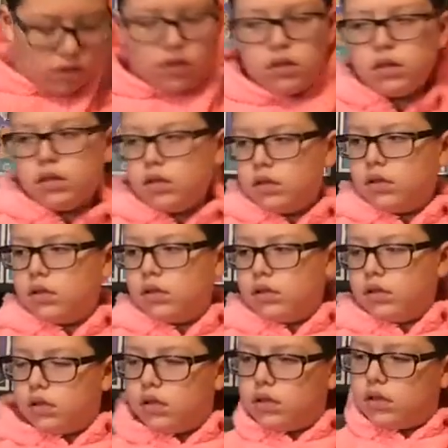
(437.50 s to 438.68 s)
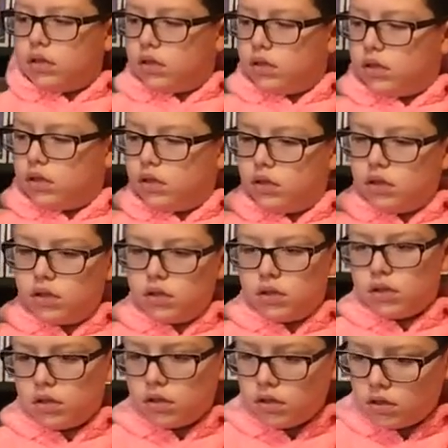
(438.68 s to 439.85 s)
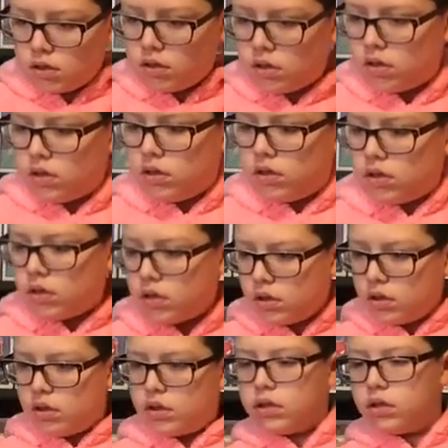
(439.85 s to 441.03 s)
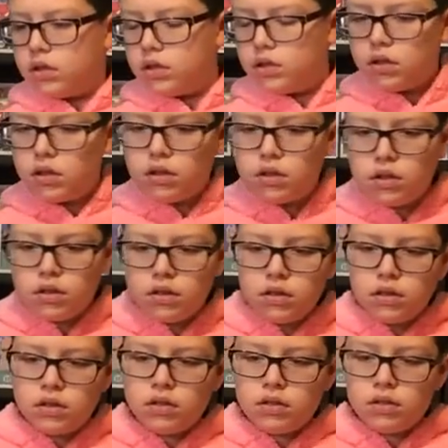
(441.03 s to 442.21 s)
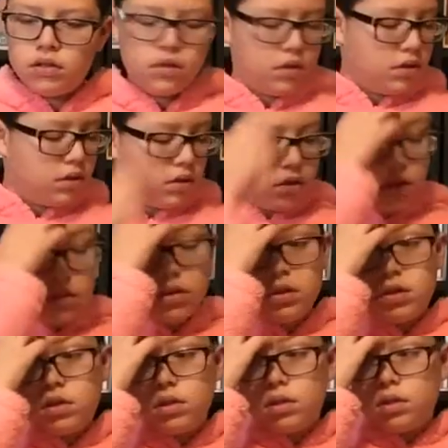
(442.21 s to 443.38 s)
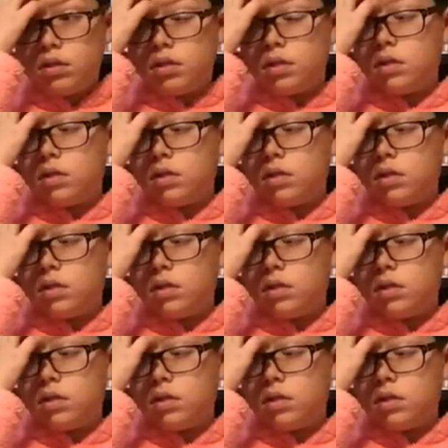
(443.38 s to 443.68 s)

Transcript: This person isn't speaking.